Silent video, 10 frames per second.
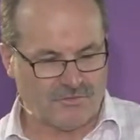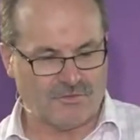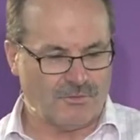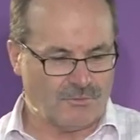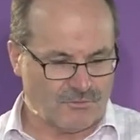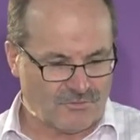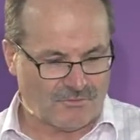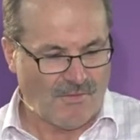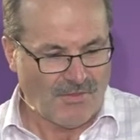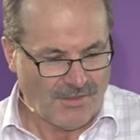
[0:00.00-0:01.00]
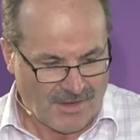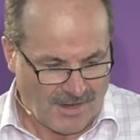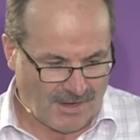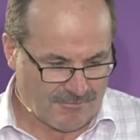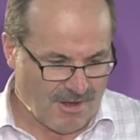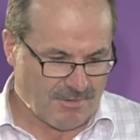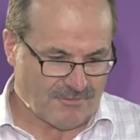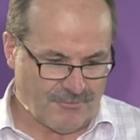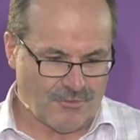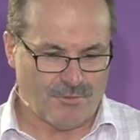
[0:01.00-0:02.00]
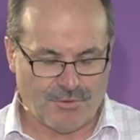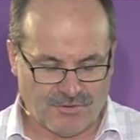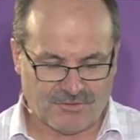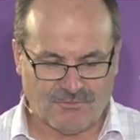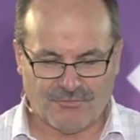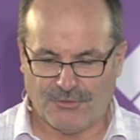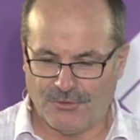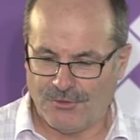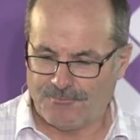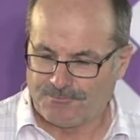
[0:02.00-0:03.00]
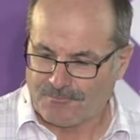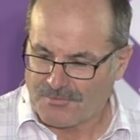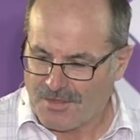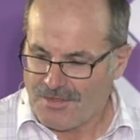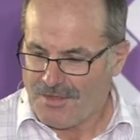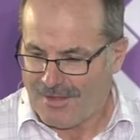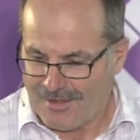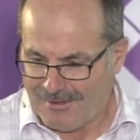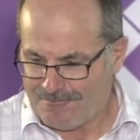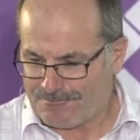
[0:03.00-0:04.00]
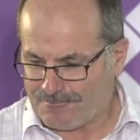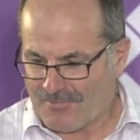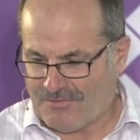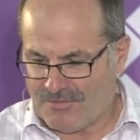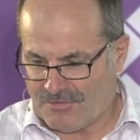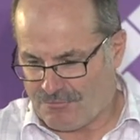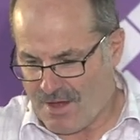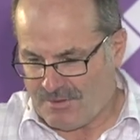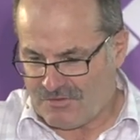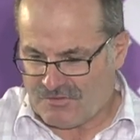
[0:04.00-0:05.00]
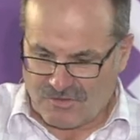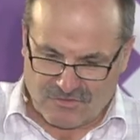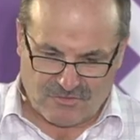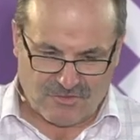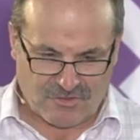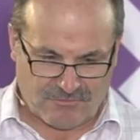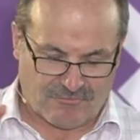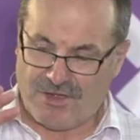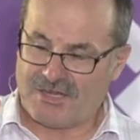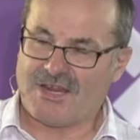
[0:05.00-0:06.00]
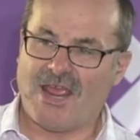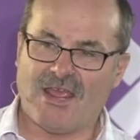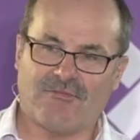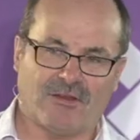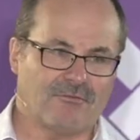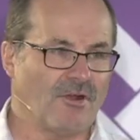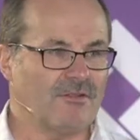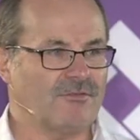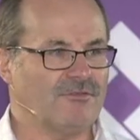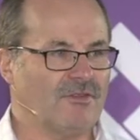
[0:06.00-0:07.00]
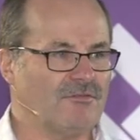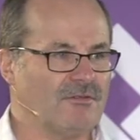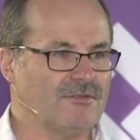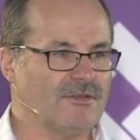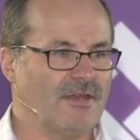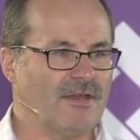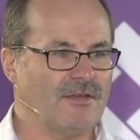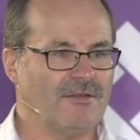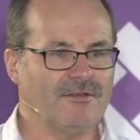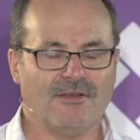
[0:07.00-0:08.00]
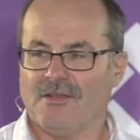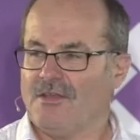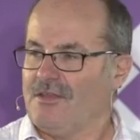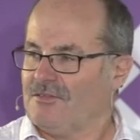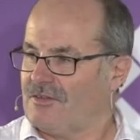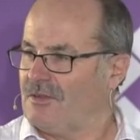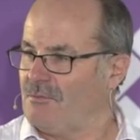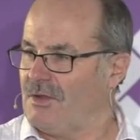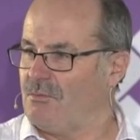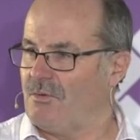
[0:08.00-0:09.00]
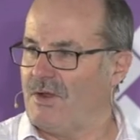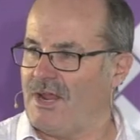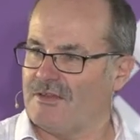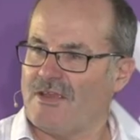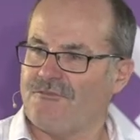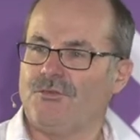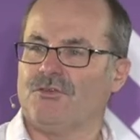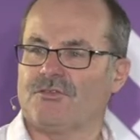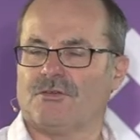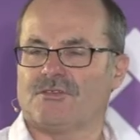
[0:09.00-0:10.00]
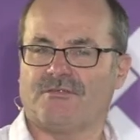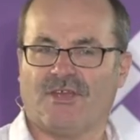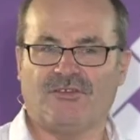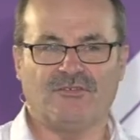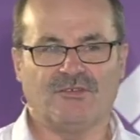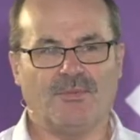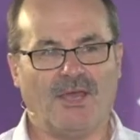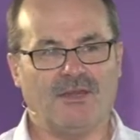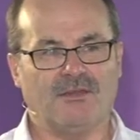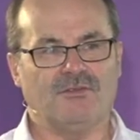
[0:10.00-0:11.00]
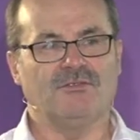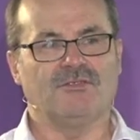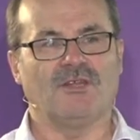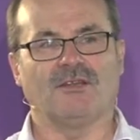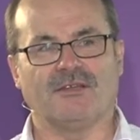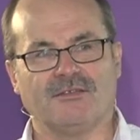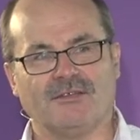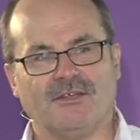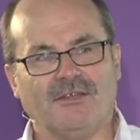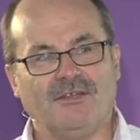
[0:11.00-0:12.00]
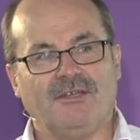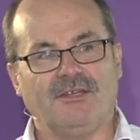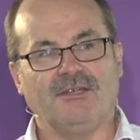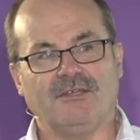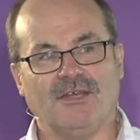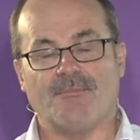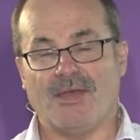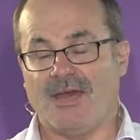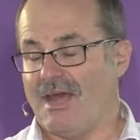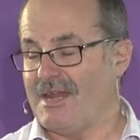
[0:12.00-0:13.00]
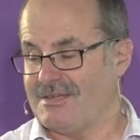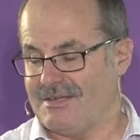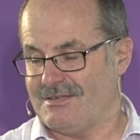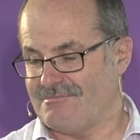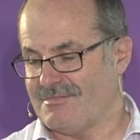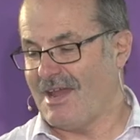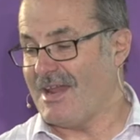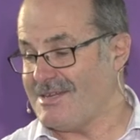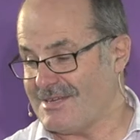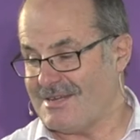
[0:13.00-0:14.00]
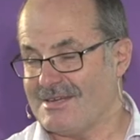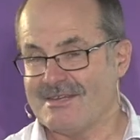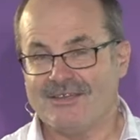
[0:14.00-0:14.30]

seals, rabbit fur, possum fur. And then the rabbits just wreaked havoc right through central Otago. So then we had our first conservation debate in New Zealand in about 1880,